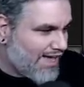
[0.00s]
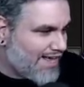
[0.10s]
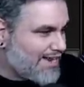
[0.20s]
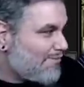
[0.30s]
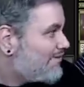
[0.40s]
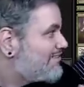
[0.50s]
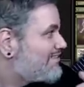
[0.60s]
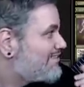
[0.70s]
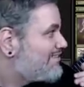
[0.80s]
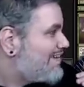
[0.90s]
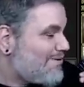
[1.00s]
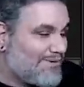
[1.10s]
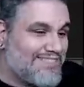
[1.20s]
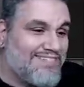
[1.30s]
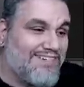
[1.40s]
and it was
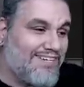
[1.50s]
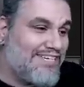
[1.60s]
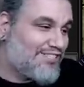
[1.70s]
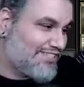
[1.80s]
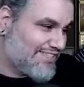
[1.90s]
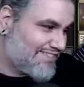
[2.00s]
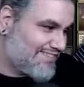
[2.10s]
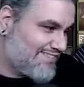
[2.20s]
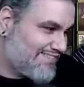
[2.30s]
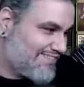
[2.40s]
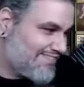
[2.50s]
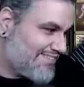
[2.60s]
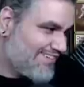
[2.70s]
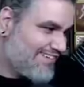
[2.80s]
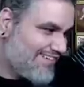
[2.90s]
delicious.
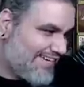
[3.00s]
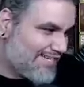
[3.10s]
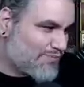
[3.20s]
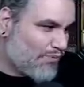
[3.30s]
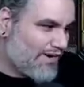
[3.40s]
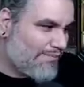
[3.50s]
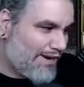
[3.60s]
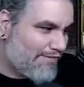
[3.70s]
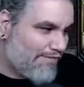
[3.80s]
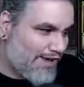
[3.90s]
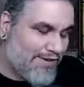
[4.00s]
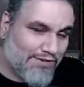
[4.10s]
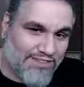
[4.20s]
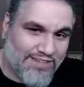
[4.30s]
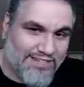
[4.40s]
It's one of my
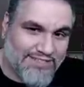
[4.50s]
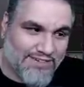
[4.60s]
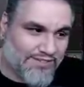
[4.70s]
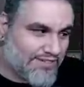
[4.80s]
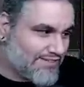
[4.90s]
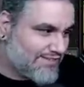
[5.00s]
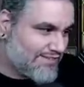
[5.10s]
favorite things ever.